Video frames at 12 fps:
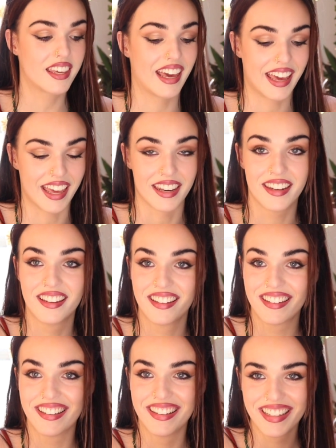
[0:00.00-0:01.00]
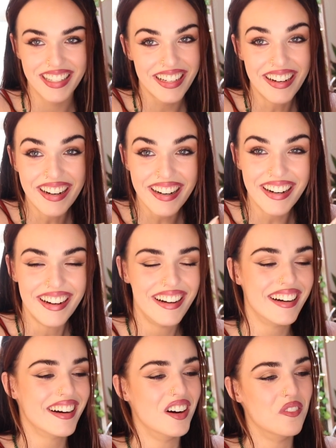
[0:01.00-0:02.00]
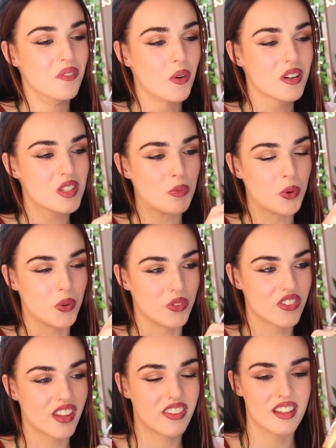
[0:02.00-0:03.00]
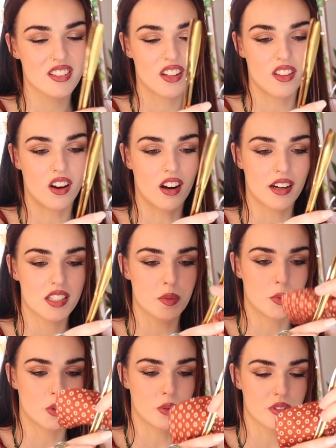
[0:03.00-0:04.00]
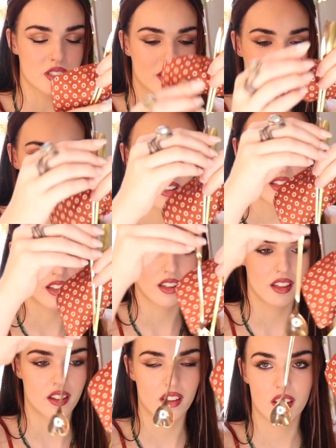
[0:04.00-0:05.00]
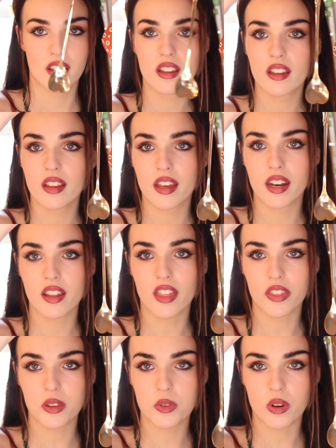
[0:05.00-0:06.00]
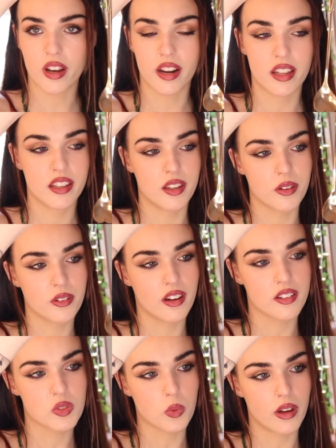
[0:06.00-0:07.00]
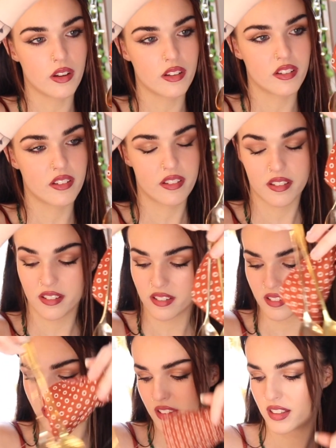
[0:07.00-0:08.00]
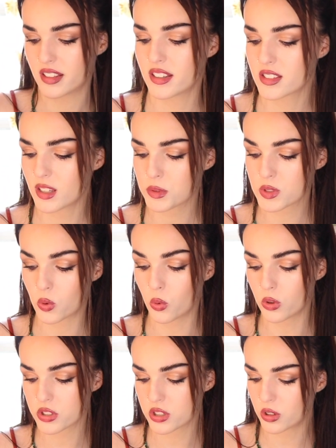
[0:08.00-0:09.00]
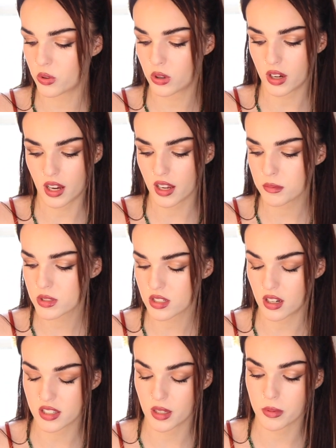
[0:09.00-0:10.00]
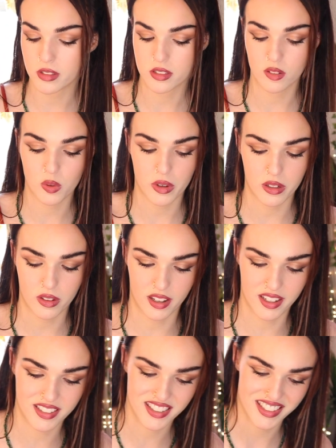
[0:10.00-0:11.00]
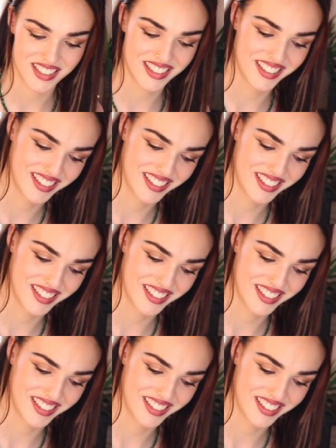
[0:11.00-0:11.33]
again, more spoons. And these are the heart spoons. And I thought those were kind of cute as well. So that was cool. So I'm stocked up on silverware, you guys.